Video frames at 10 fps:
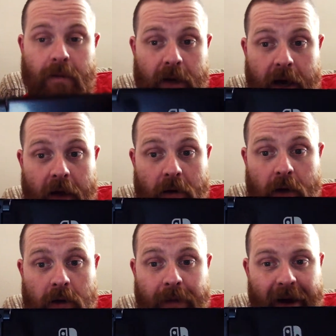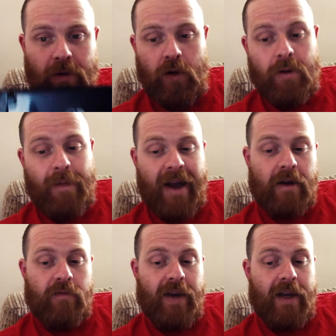But yeah, those paddles on the back
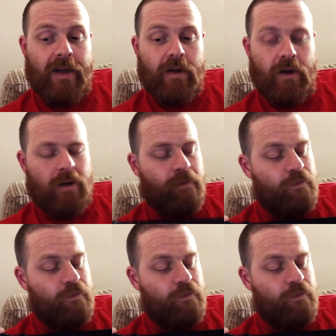are really good.